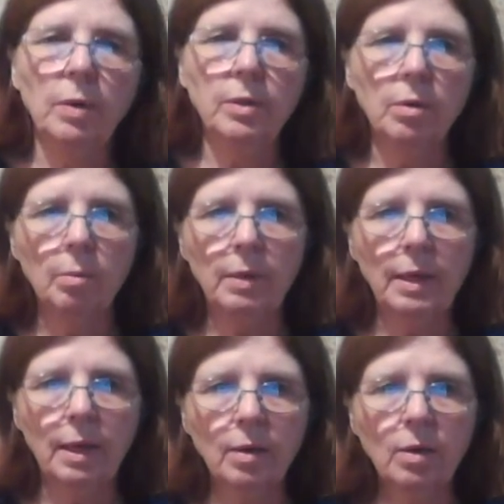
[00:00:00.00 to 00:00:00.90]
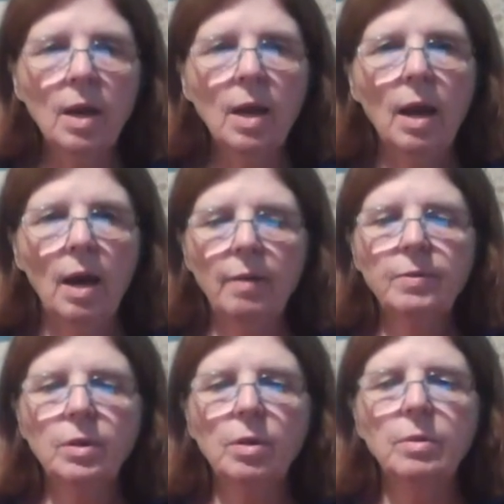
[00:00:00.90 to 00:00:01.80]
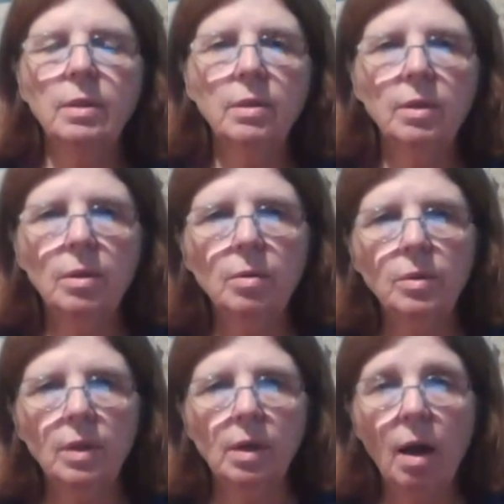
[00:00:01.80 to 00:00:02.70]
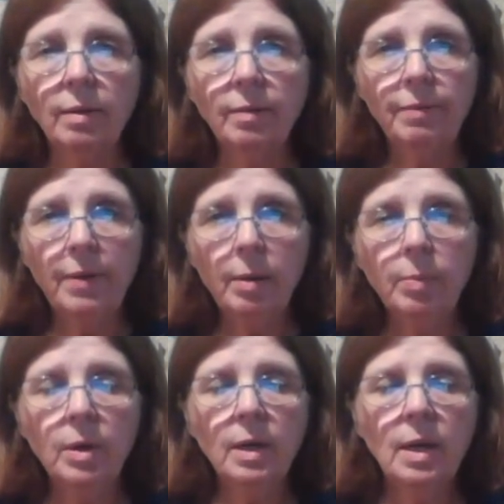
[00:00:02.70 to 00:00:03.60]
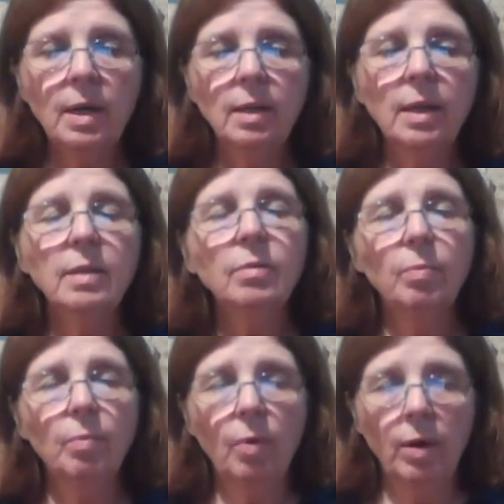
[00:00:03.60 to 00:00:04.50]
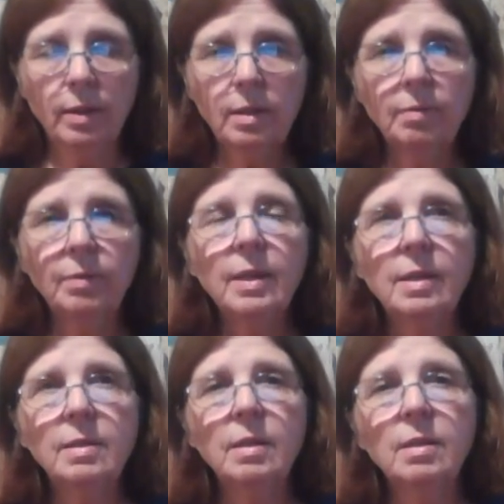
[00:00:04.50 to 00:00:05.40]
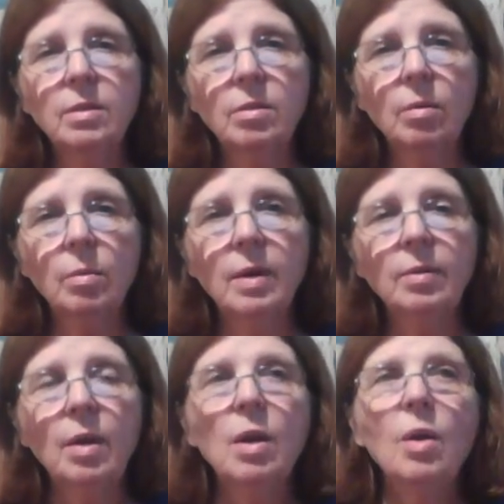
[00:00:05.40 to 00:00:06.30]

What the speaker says: when you're a beginner. I've chosen to use a cotton fabric that's relatively easy to sew with,